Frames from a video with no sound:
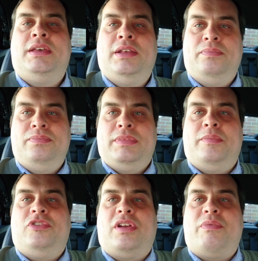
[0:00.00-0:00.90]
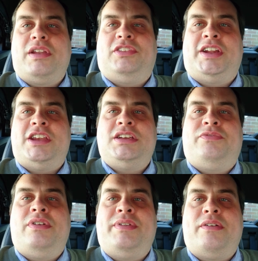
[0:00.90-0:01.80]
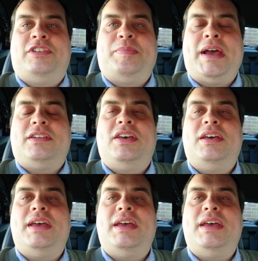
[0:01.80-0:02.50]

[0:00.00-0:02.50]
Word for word: I'm sure we understand each other in that respect.